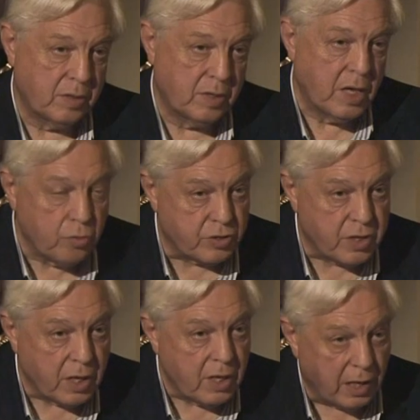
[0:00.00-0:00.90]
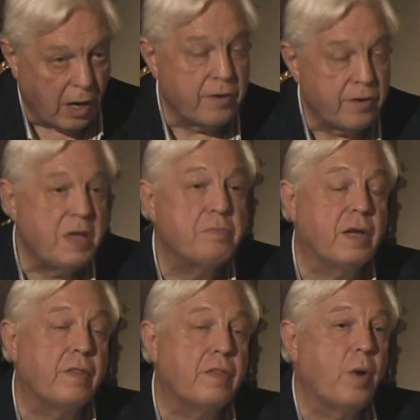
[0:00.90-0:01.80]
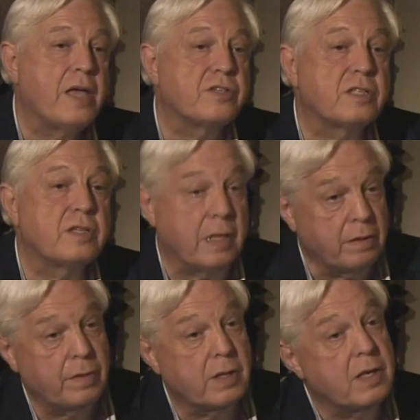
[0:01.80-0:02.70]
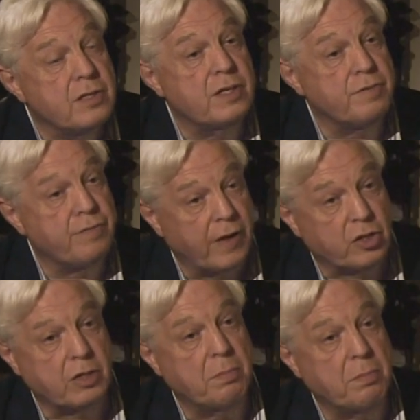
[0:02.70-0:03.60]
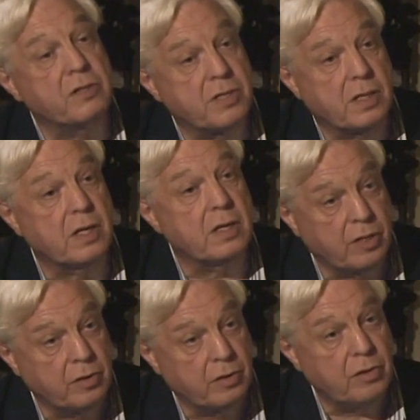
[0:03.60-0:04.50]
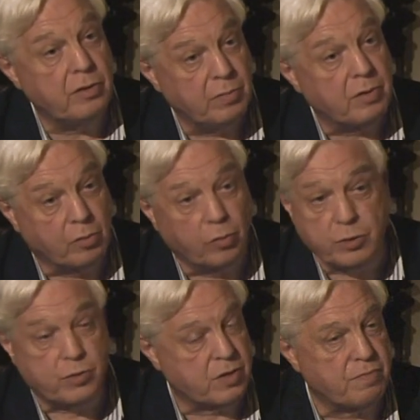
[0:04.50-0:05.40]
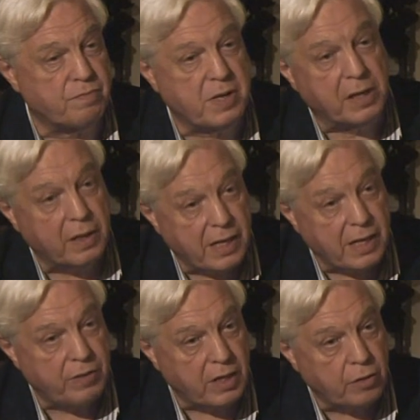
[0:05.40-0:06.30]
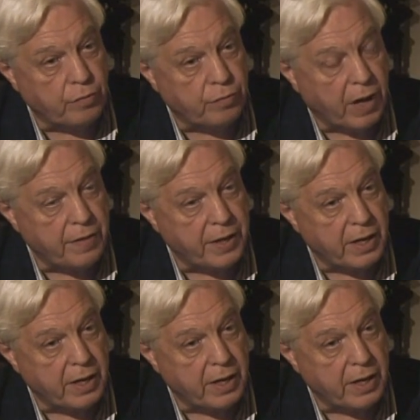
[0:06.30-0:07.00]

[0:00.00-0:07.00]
Of course, a lot of people in the West think that his defection means that all sorts of people are leaving your father